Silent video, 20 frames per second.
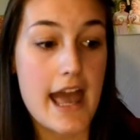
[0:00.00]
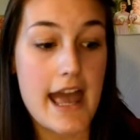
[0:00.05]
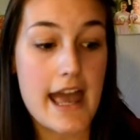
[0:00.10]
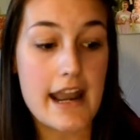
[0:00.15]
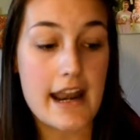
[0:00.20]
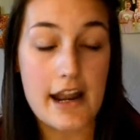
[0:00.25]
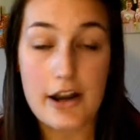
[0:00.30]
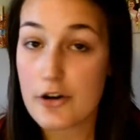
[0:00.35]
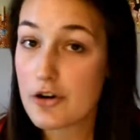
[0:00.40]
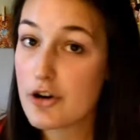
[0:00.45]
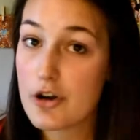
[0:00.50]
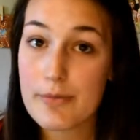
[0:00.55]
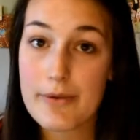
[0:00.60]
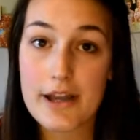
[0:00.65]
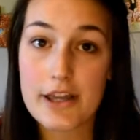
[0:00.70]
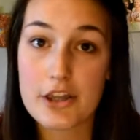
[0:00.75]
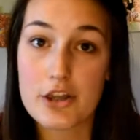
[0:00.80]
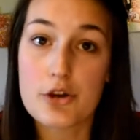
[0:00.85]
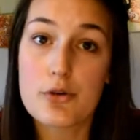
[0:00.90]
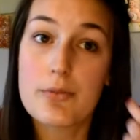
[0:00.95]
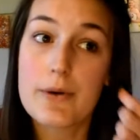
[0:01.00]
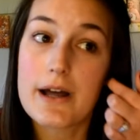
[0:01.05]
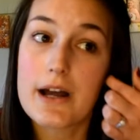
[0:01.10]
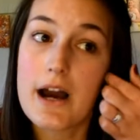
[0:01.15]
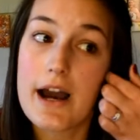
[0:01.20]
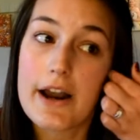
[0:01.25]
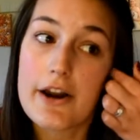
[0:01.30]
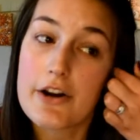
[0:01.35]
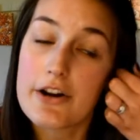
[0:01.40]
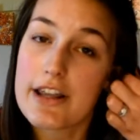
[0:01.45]
And I don't know about you,
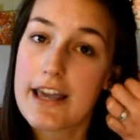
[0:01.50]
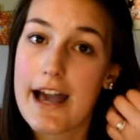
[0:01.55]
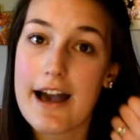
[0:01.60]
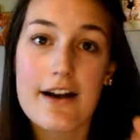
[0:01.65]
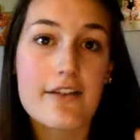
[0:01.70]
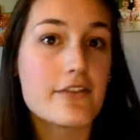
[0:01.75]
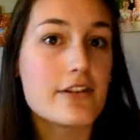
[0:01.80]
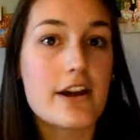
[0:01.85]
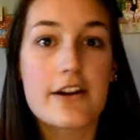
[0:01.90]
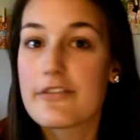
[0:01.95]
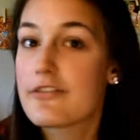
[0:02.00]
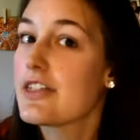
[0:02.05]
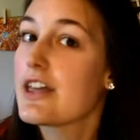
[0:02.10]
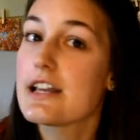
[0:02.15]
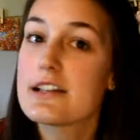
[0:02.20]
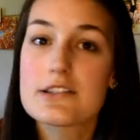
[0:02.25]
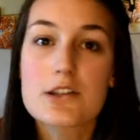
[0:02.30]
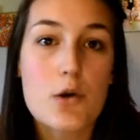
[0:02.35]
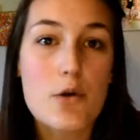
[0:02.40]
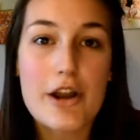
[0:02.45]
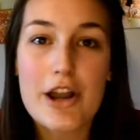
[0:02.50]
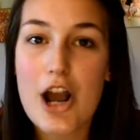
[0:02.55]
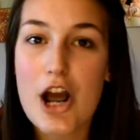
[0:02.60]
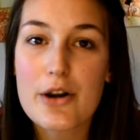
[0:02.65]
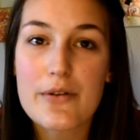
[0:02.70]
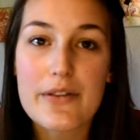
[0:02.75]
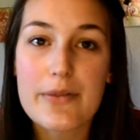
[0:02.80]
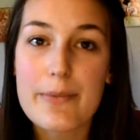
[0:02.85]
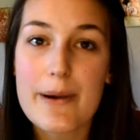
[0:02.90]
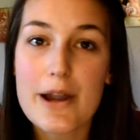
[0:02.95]
but I already have enough things going
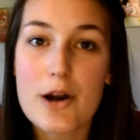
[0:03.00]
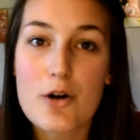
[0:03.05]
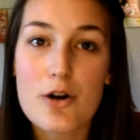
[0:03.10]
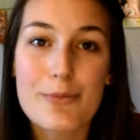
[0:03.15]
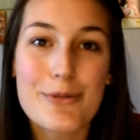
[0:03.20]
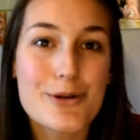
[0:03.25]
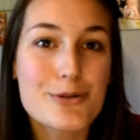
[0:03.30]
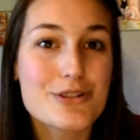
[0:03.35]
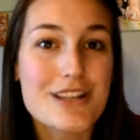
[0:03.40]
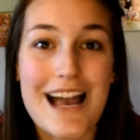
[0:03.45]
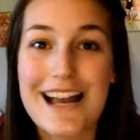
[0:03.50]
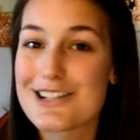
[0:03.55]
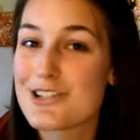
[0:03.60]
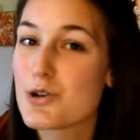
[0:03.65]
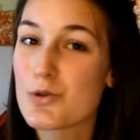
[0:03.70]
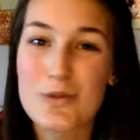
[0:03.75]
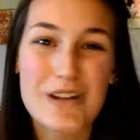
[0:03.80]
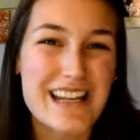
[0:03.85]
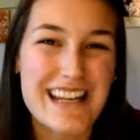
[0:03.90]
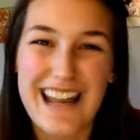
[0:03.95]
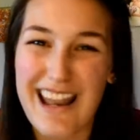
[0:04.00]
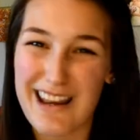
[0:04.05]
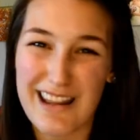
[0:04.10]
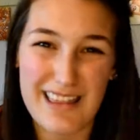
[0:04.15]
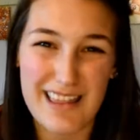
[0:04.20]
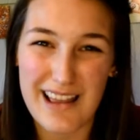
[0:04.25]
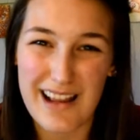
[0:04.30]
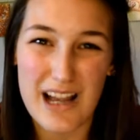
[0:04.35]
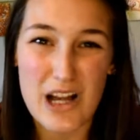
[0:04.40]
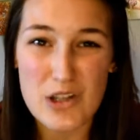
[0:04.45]
on with my hormones. I don't need
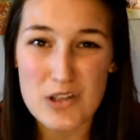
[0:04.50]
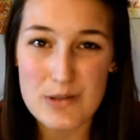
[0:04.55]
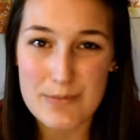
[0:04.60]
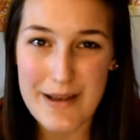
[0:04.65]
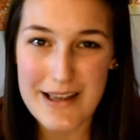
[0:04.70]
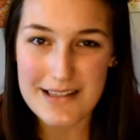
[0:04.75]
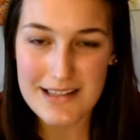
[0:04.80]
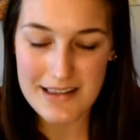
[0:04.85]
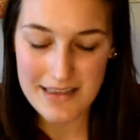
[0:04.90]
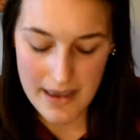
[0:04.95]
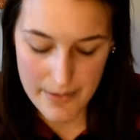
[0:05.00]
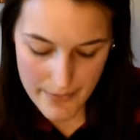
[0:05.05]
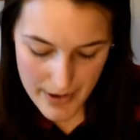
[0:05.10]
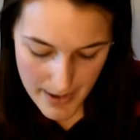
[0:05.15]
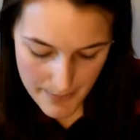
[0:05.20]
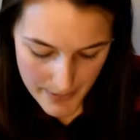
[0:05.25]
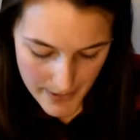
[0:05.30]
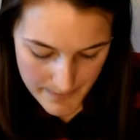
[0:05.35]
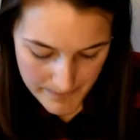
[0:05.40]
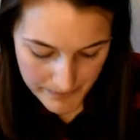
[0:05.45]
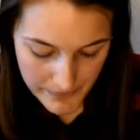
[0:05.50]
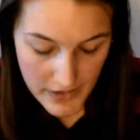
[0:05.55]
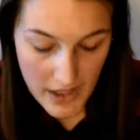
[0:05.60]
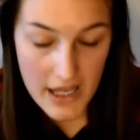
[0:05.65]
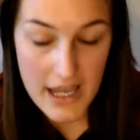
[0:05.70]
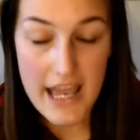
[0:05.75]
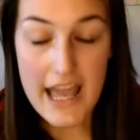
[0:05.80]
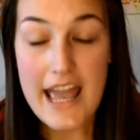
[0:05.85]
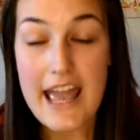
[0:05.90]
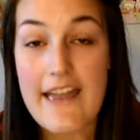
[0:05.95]
anything else messing them up.
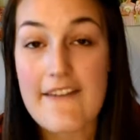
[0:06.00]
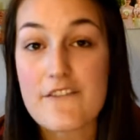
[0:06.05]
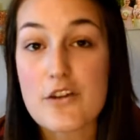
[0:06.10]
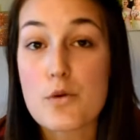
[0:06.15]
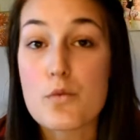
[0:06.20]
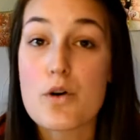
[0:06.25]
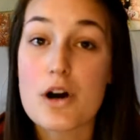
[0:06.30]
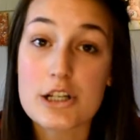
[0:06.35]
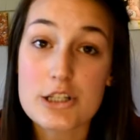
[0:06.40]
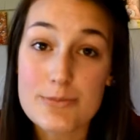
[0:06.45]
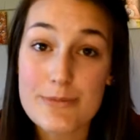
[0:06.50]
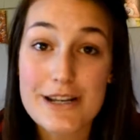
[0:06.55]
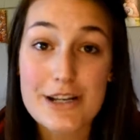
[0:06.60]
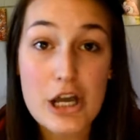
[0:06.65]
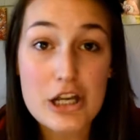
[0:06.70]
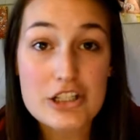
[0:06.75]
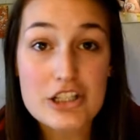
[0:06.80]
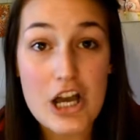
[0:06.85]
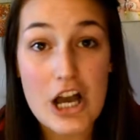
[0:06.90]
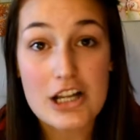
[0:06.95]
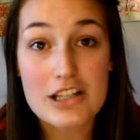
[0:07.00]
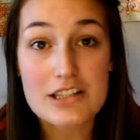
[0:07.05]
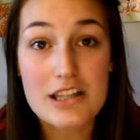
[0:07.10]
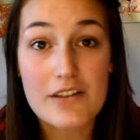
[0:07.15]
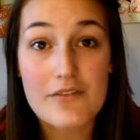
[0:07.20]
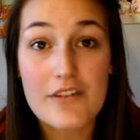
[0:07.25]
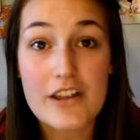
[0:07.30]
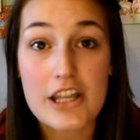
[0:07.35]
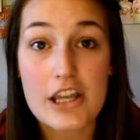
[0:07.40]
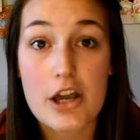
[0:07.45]
If you watch my
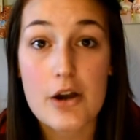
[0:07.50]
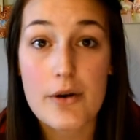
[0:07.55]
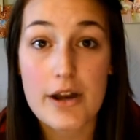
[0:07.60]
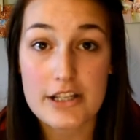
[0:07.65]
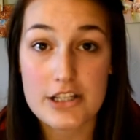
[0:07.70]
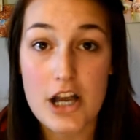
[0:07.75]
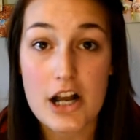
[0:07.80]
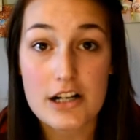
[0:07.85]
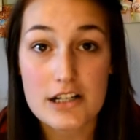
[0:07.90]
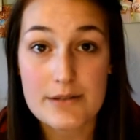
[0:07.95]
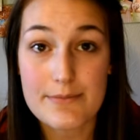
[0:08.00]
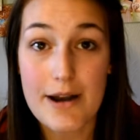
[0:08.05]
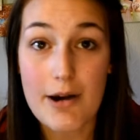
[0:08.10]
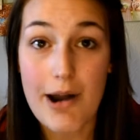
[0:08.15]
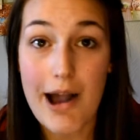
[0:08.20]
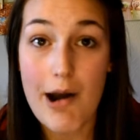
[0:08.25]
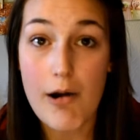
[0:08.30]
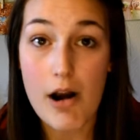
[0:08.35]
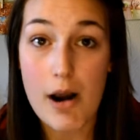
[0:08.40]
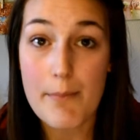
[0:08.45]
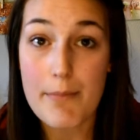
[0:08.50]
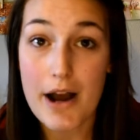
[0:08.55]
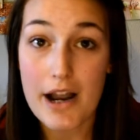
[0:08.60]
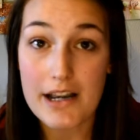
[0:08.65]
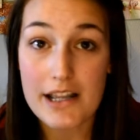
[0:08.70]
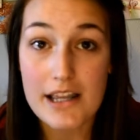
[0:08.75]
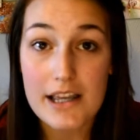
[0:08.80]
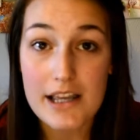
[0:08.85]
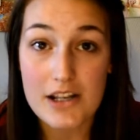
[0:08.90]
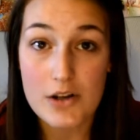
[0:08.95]
non-toxic video, I talked about how our
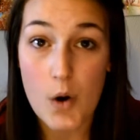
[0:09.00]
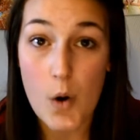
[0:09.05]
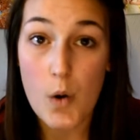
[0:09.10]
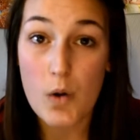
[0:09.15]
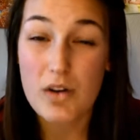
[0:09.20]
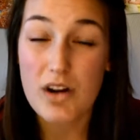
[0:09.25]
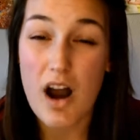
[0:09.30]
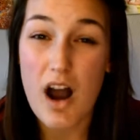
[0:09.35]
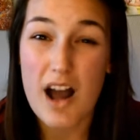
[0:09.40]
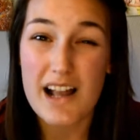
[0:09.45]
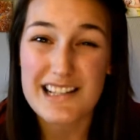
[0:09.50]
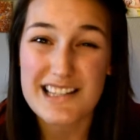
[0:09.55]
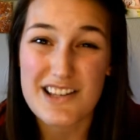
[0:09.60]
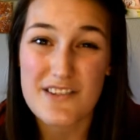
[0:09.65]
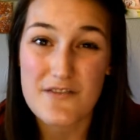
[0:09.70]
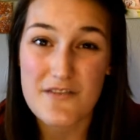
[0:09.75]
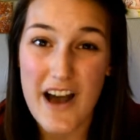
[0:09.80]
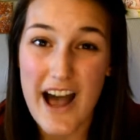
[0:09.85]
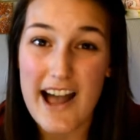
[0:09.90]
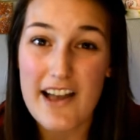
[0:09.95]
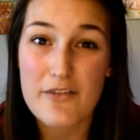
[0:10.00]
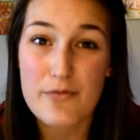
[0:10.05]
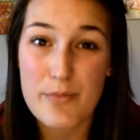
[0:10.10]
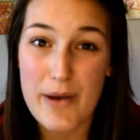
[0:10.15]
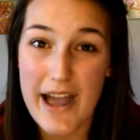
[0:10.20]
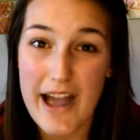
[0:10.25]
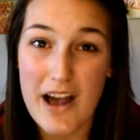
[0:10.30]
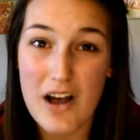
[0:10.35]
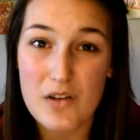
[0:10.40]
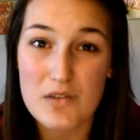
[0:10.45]
body can hold on to 5
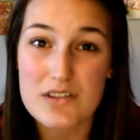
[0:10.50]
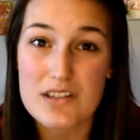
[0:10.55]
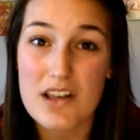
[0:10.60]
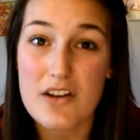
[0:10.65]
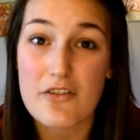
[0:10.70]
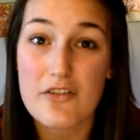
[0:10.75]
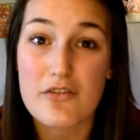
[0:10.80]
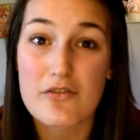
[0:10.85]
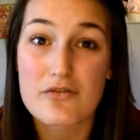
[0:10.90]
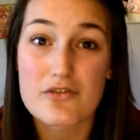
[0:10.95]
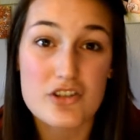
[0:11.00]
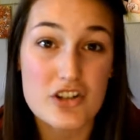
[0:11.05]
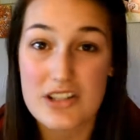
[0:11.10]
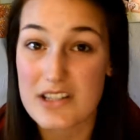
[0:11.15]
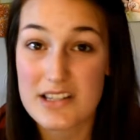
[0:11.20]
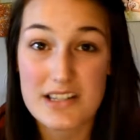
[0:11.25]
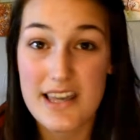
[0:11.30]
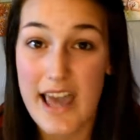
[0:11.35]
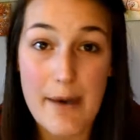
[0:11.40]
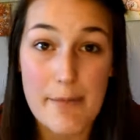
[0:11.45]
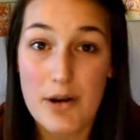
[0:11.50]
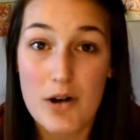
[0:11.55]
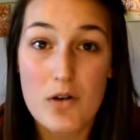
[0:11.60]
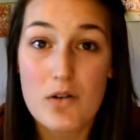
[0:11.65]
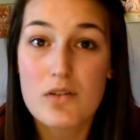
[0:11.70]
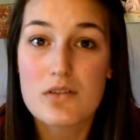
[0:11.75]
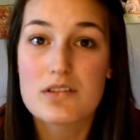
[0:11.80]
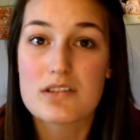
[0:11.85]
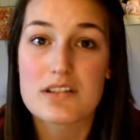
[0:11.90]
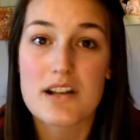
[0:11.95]
pounds of just
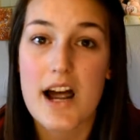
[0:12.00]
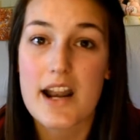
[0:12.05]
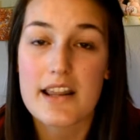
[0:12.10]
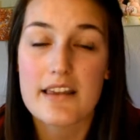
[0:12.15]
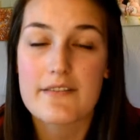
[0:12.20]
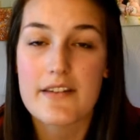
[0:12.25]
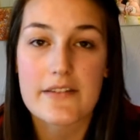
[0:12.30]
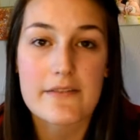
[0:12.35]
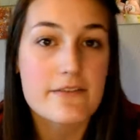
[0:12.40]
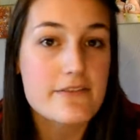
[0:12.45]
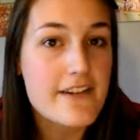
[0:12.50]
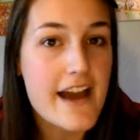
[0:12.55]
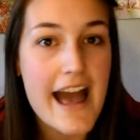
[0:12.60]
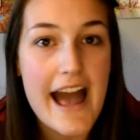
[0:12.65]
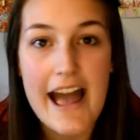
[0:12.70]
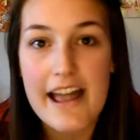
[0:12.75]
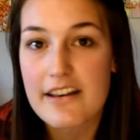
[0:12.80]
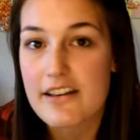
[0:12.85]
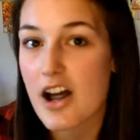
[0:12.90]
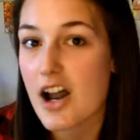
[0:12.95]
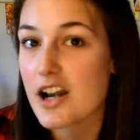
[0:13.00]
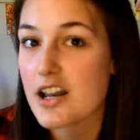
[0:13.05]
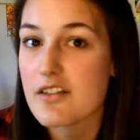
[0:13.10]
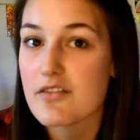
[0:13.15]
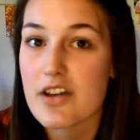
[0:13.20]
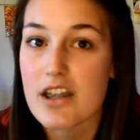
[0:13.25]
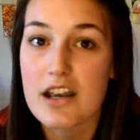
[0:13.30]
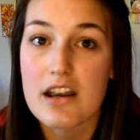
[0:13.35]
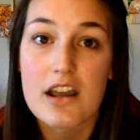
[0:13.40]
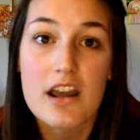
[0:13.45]
chemicals, not even fat, not
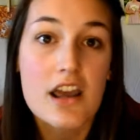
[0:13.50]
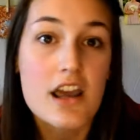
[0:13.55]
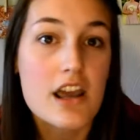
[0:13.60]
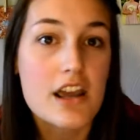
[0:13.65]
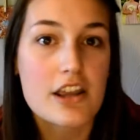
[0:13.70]
even,